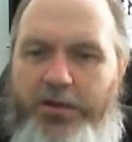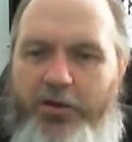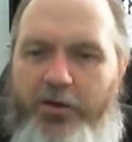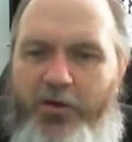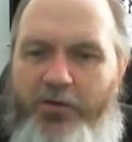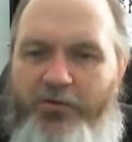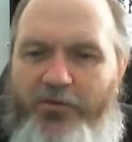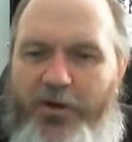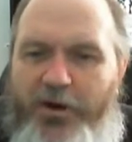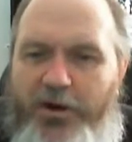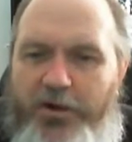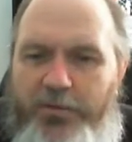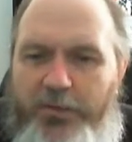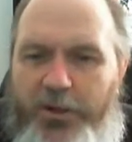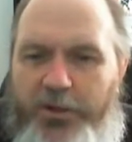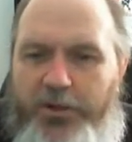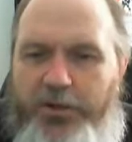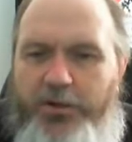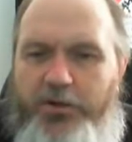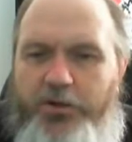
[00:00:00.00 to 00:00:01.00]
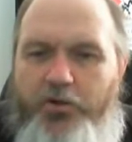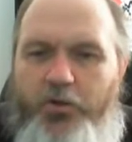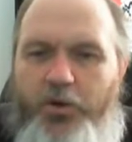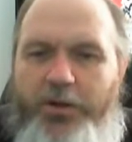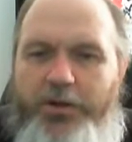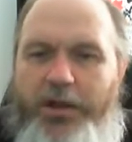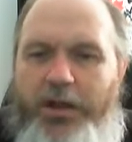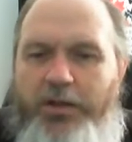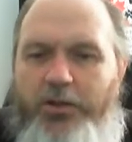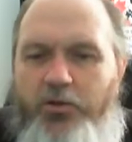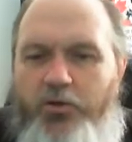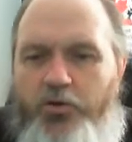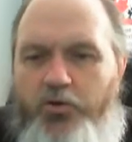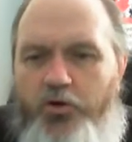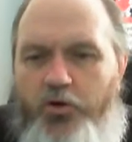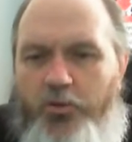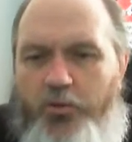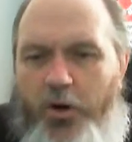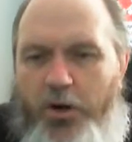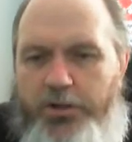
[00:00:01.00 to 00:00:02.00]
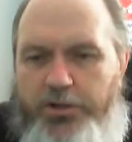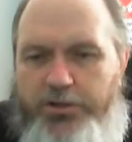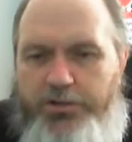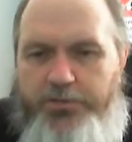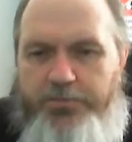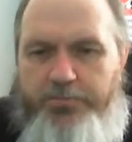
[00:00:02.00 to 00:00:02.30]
the government. So I thank you so much.